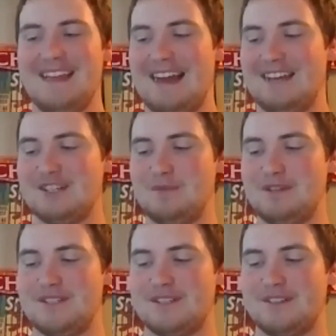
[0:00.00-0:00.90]
High School
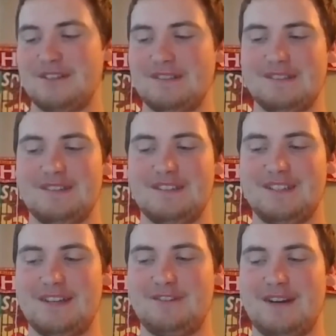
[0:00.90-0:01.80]
Musical
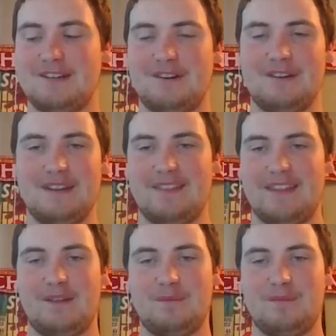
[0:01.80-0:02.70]
soundtrack on, and
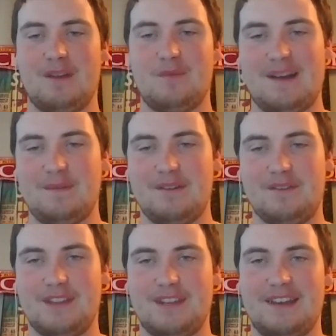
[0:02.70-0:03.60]
then I'm happy
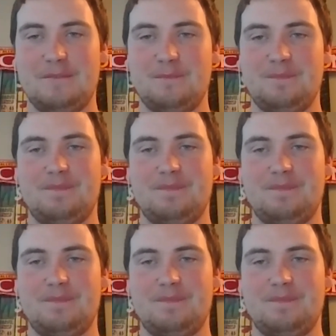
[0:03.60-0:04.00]
for the day.